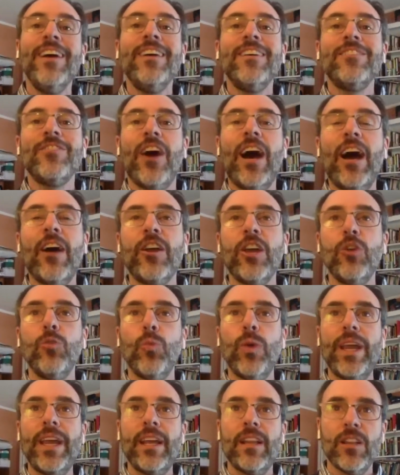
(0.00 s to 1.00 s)
So how can
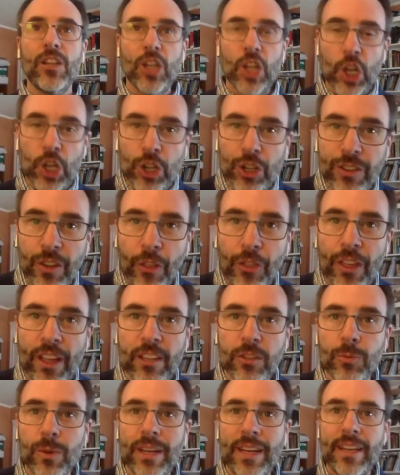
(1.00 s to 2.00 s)
we learn the
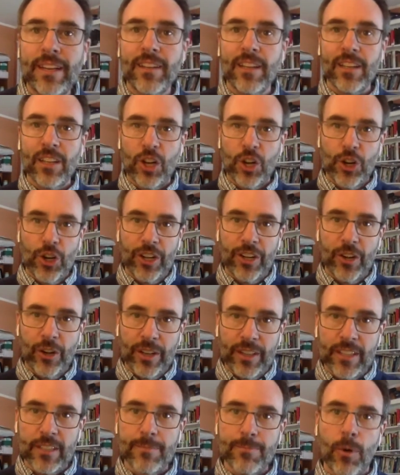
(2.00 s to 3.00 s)
things we need to learn
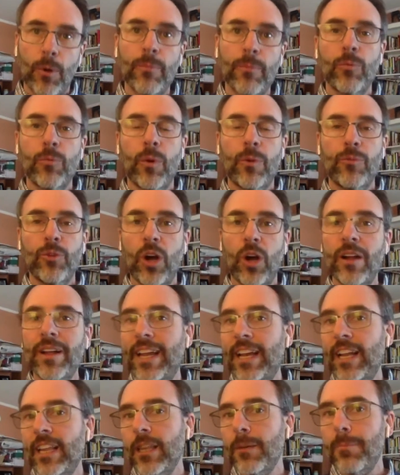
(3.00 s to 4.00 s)
during this moment when we're all
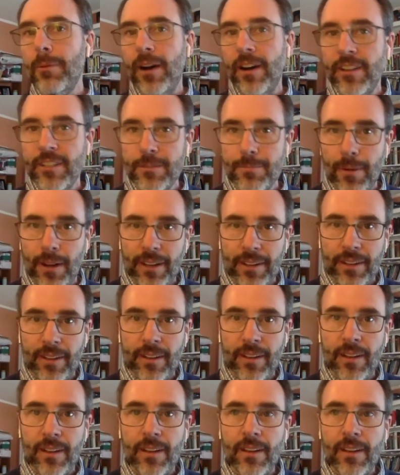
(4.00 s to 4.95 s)
hitting the pause button,